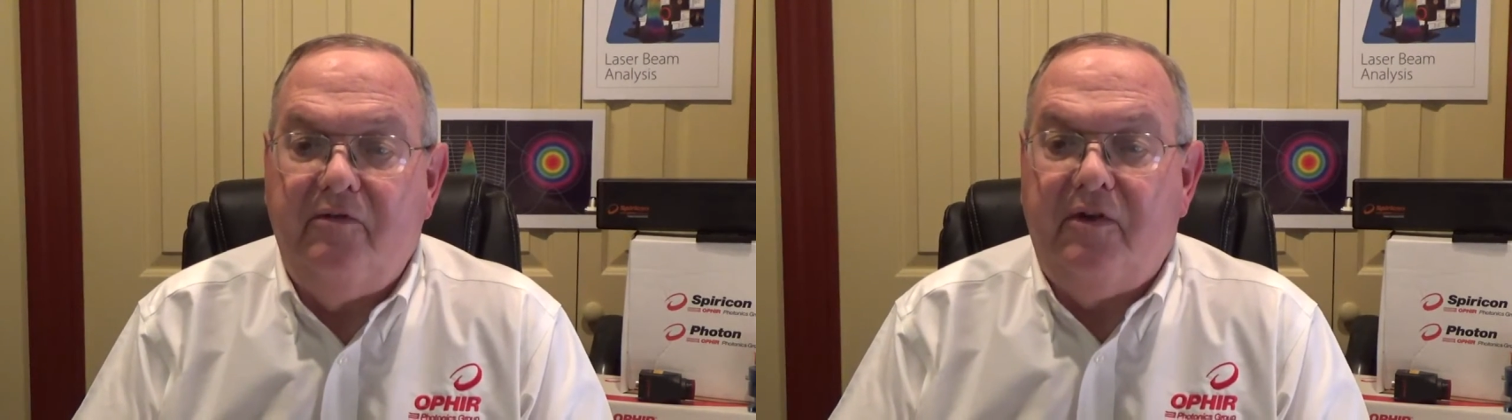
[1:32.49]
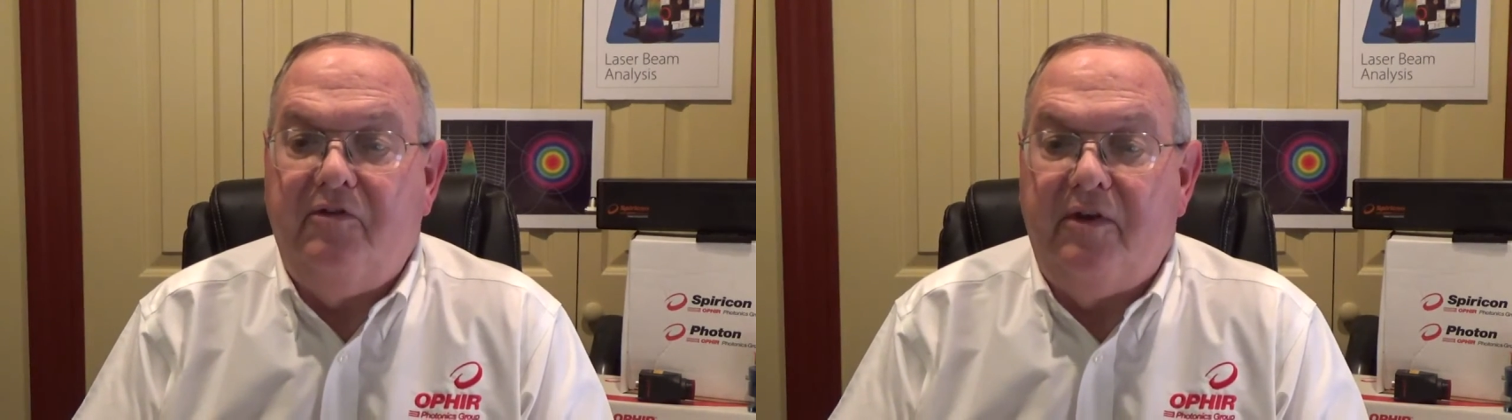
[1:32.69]

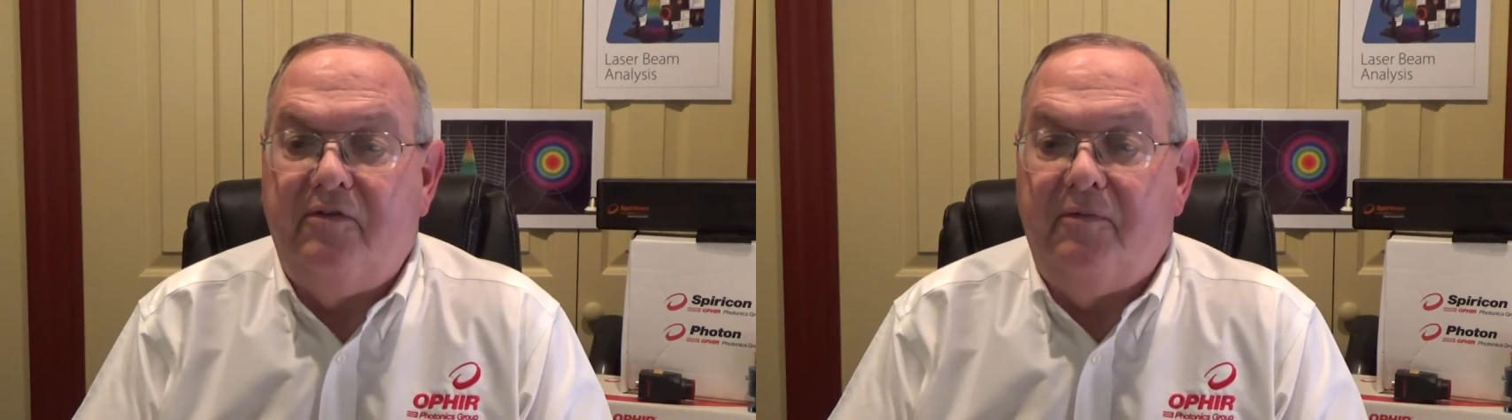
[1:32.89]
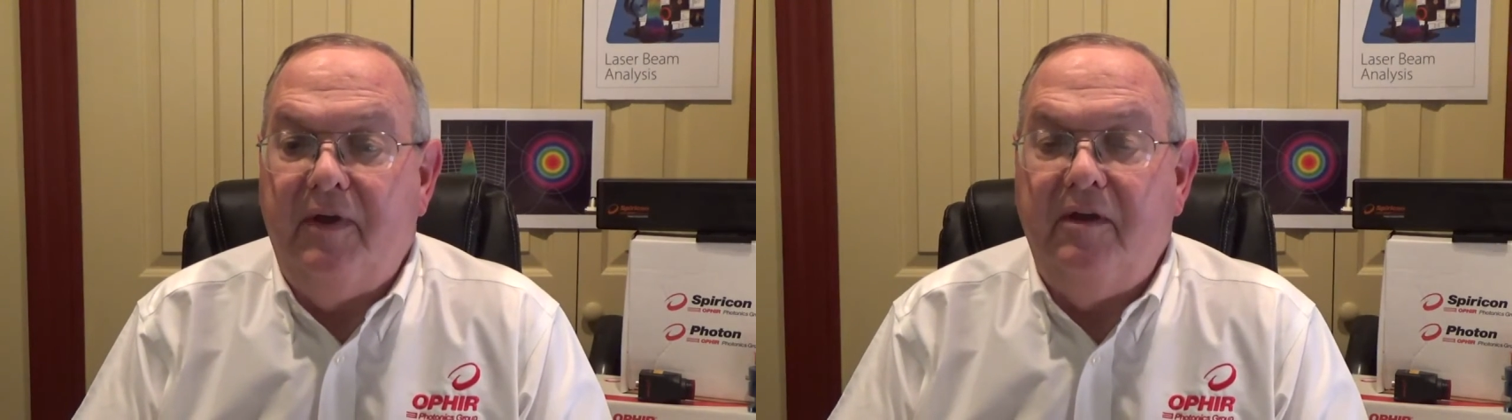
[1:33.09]
such
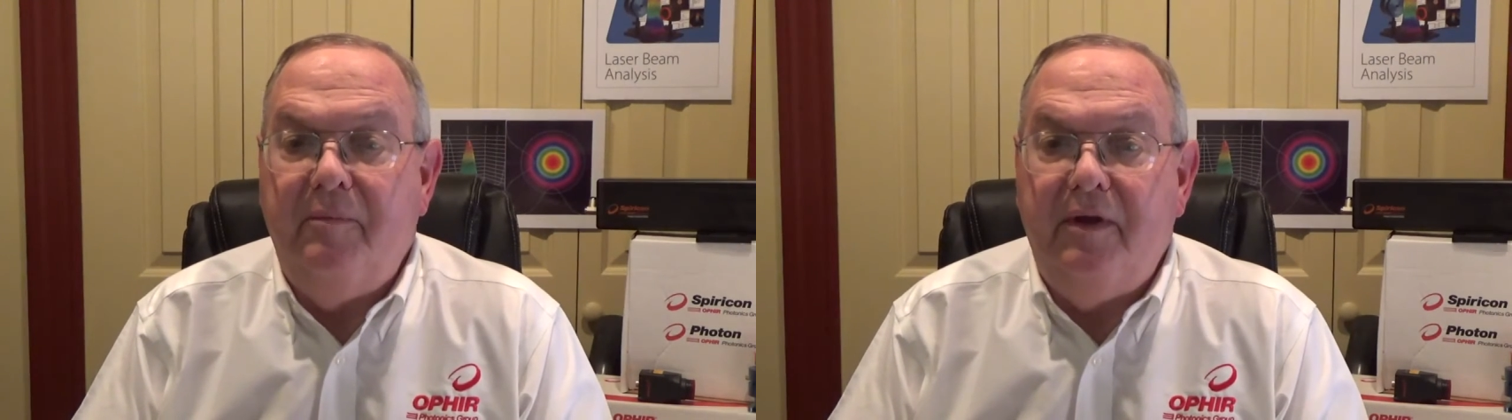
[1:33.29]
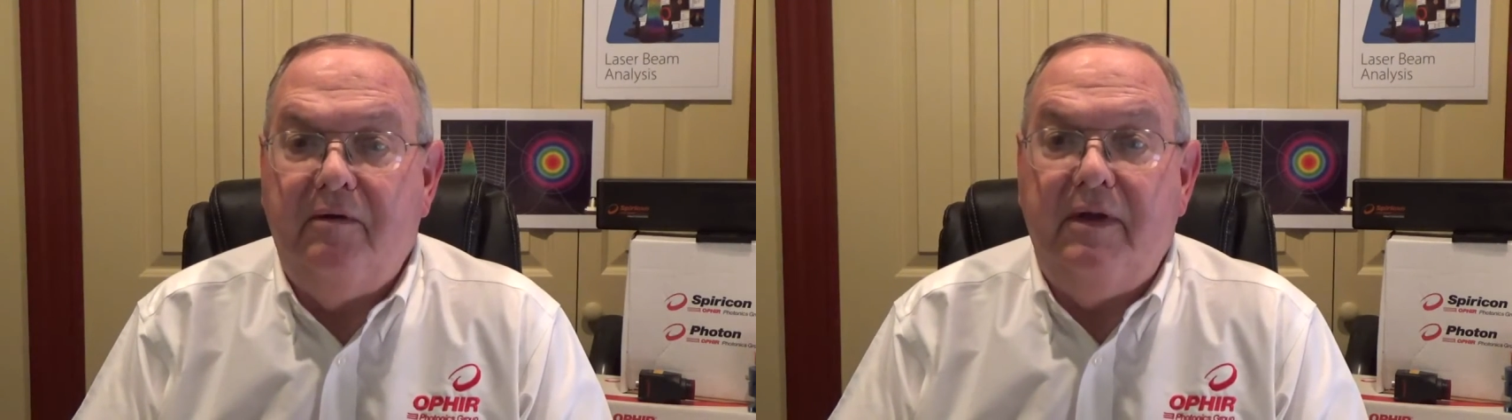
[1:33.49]
as the Vega
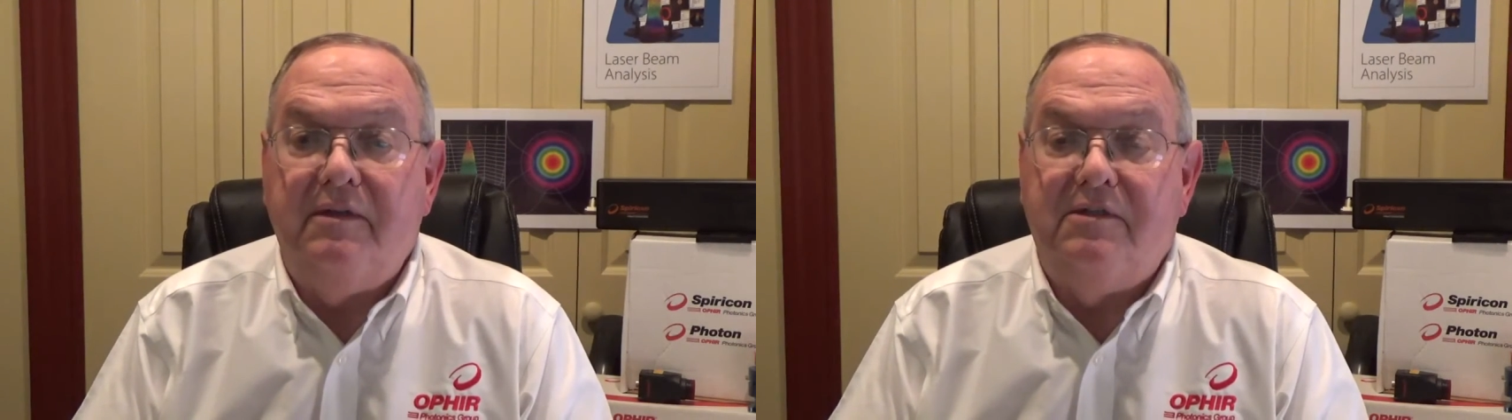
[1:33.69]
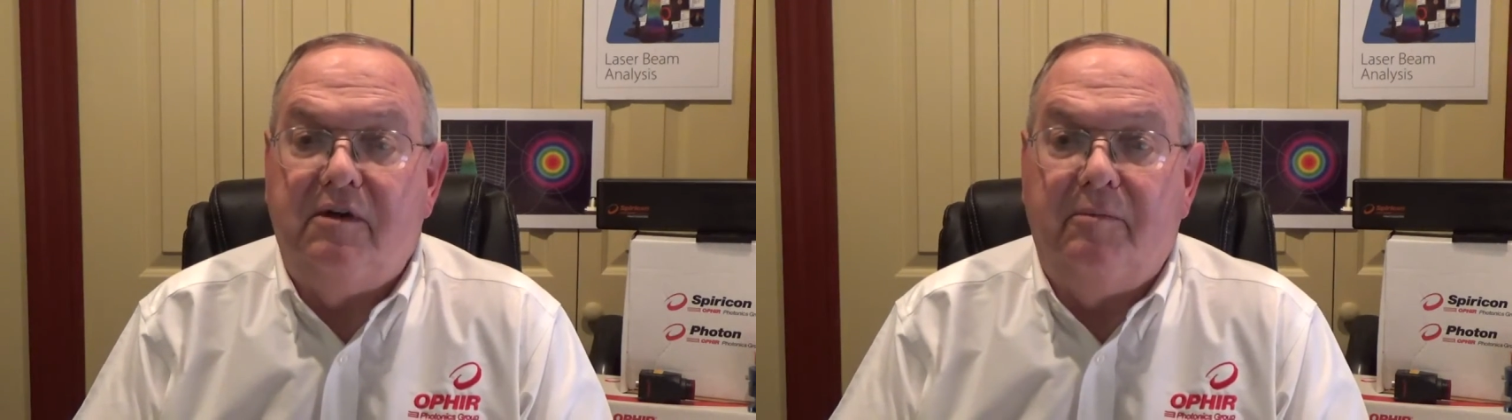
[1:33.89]
meter
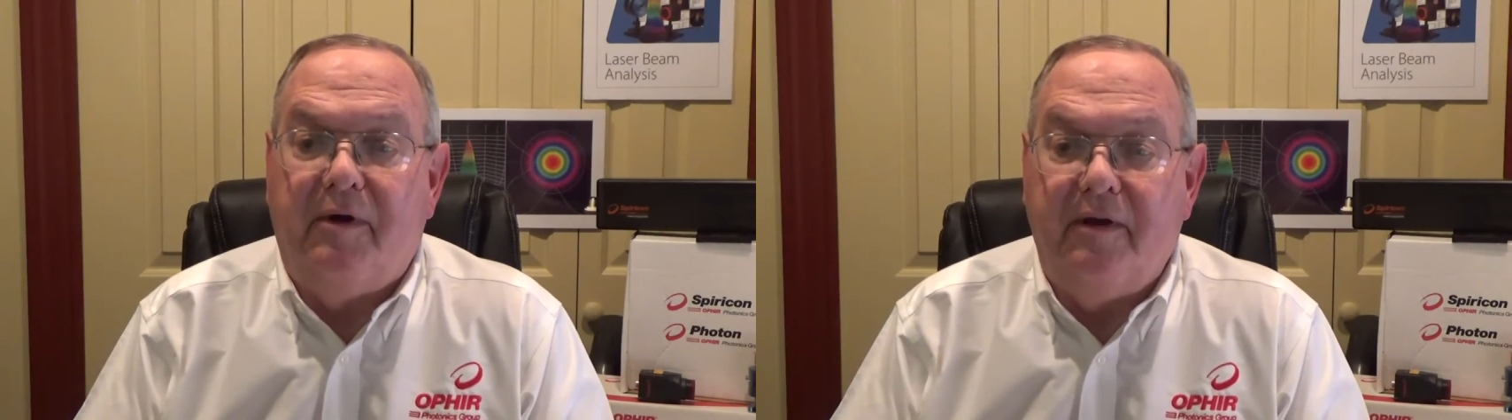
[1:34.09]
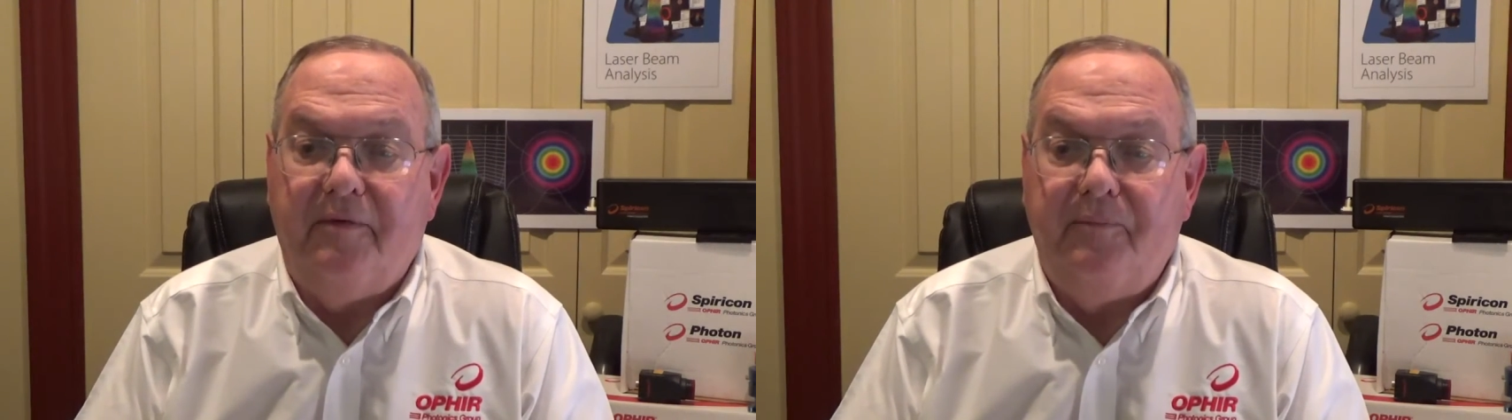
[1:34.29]
and the
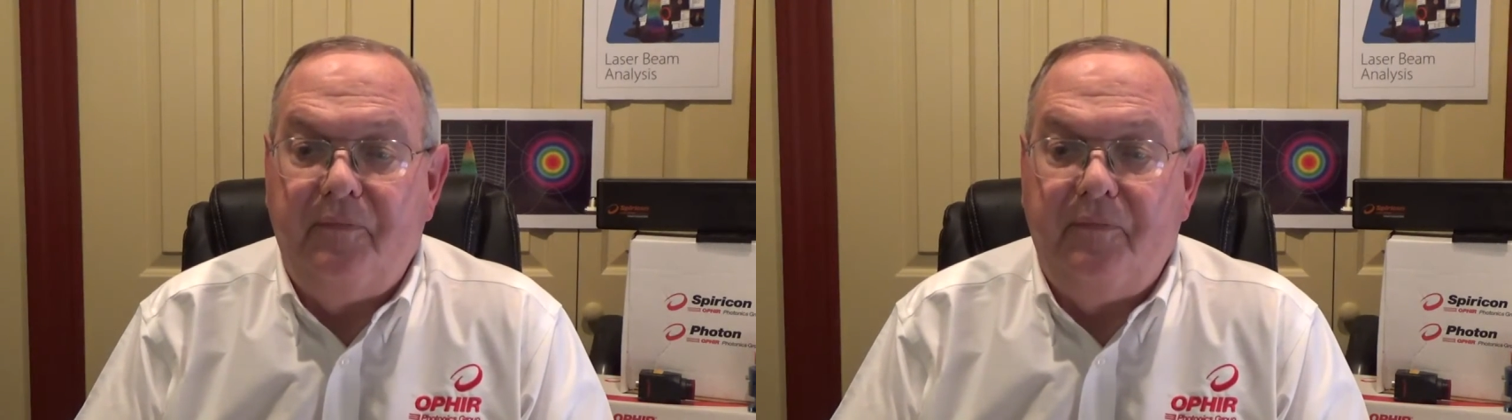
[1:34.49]
Starbrite.